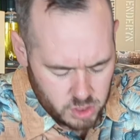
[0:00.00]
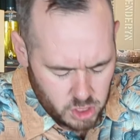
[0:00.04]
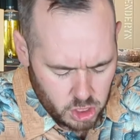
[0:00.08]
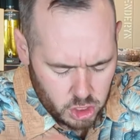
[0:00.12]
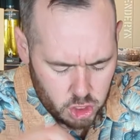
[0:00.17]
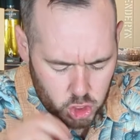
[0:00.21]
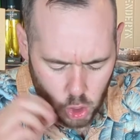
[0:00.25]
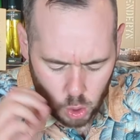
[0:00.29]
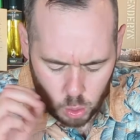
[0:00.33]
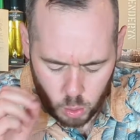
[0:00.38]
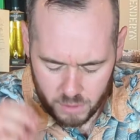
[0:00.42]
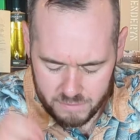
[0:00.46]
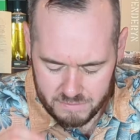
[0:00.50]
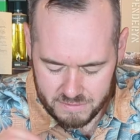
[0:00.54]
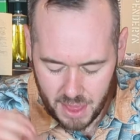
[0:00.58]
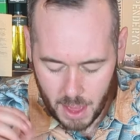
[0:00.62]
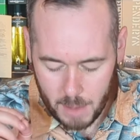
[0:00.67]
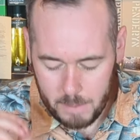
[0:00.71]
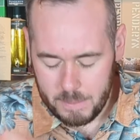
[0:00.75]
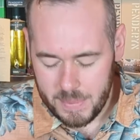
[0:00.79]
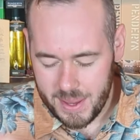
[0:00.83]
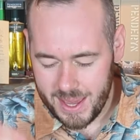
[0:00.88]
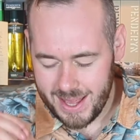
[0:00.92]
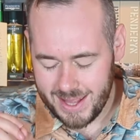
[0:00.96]
So with
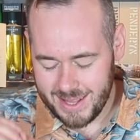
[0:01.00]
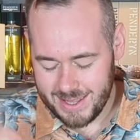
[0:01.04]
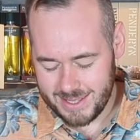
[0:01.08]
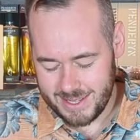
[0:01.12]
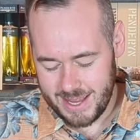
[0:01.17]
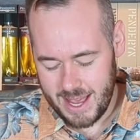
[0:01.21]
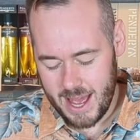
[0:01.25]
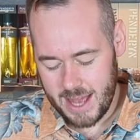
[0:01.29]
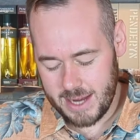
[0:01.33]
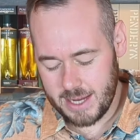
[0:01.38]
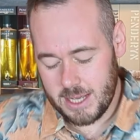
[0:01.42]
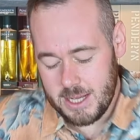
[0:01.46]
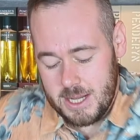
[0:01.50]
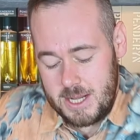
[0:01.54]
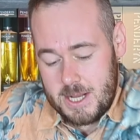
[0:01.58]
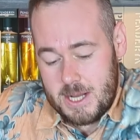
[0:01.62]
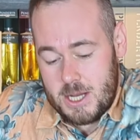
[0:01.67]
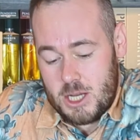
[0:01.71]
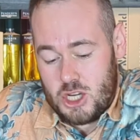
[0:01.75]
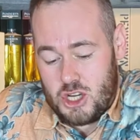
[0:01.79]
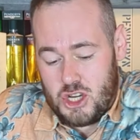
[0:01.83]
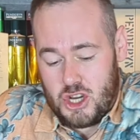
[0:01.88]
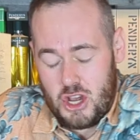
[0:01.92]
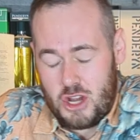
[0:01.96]
that being said,
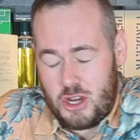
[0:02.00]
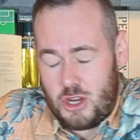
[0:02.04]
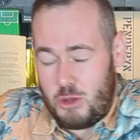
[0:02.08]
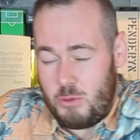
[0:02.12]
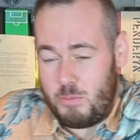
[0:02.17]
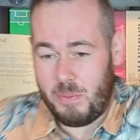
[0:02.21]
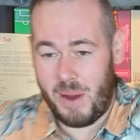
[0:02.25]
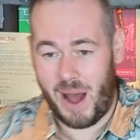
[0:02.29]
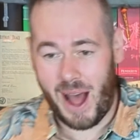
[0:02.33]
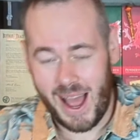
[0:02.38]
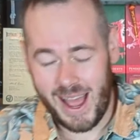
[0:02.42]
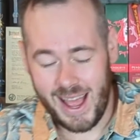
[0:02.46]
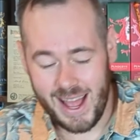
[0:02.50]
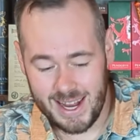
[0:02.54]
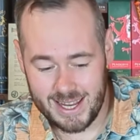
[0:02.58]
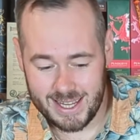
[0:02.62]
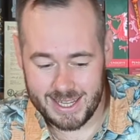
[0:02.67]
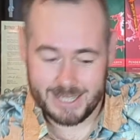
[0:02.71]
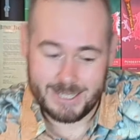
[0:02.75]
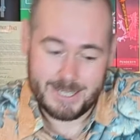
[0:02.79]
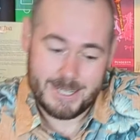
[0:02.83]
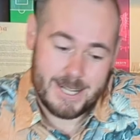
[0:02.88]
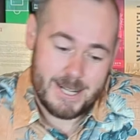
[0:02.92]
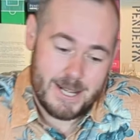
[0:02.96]
should you buy it?